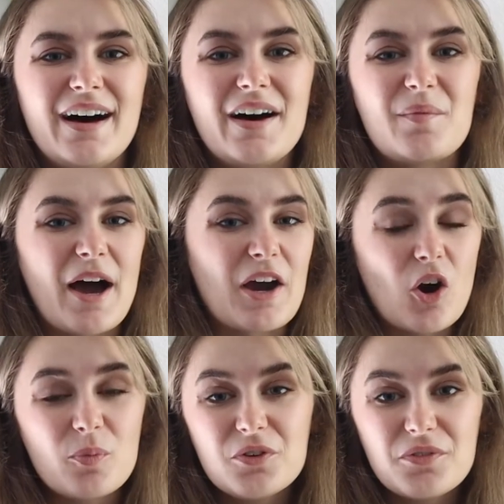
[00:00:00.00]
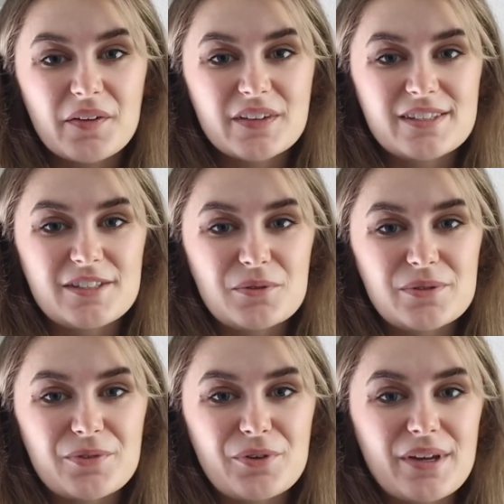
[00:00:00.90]
I hope you found this
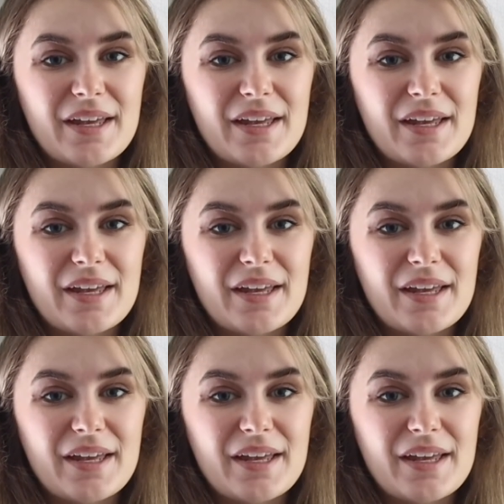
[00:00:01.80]
useful,